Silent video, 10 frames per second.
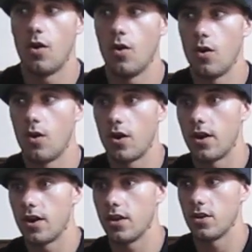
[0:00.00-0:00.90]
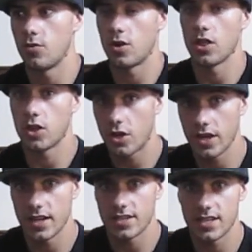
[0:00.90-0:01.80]
or you are
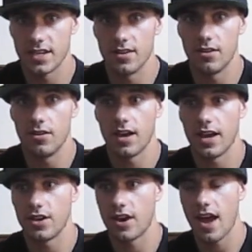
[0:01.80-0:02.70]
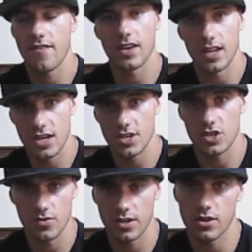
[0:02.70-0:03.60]
learning a skill and you're having an
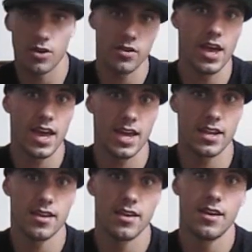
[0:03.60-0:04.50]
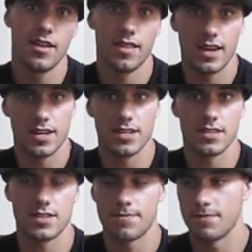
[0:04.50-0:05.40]
issue in your own head that
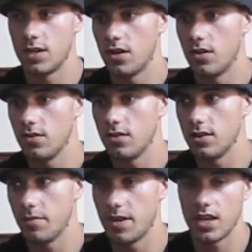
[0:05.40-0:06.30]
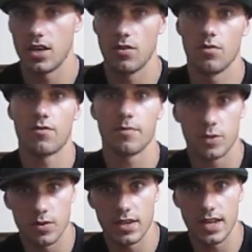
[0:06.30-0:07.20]
is, limiting you from
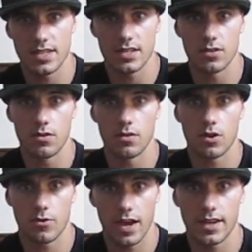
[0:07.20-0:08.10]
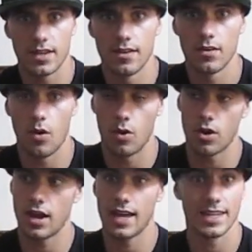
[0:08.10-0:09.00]
doing that skill correct,
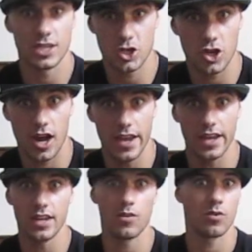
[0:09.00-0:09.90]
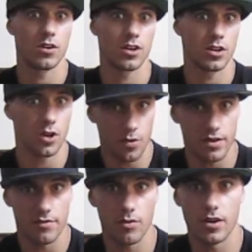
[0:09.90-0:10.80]
or at least trying it or
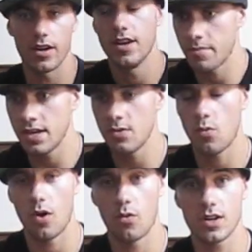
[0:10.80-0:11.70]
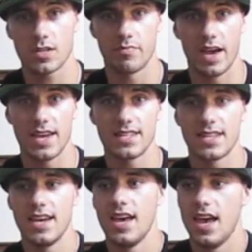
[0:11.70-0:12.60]
going for it. For me, what works
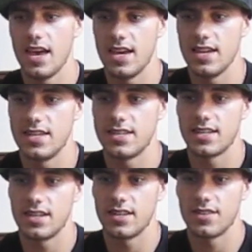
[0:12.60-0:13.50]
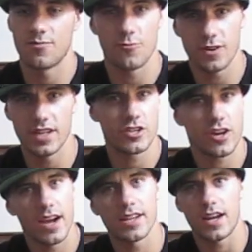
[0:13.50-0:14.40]
best is really trying